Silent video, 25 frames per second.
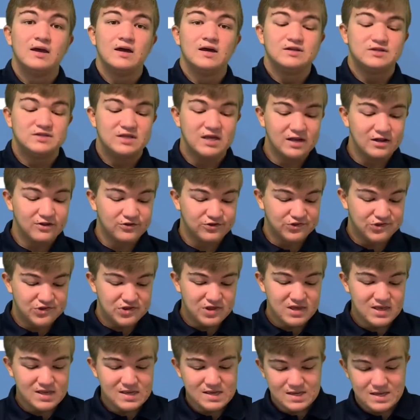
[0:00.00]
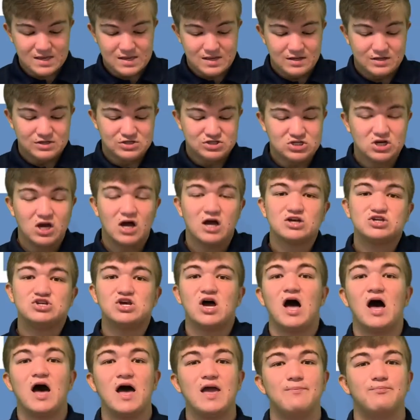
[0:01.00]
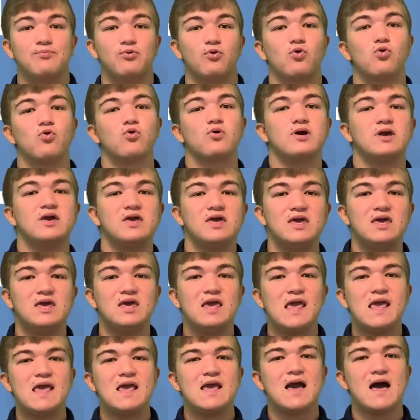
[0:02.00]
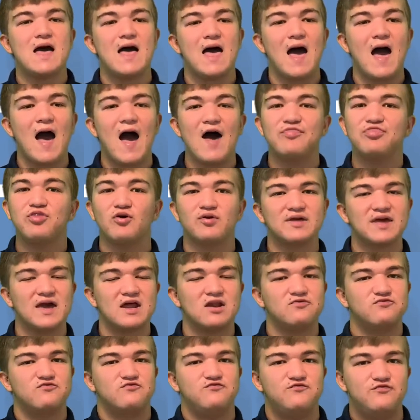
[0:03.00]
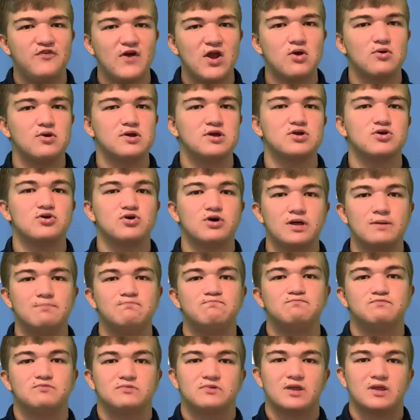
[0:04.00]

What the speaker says: Tennessee, Josh Heupel, I thought he had a very good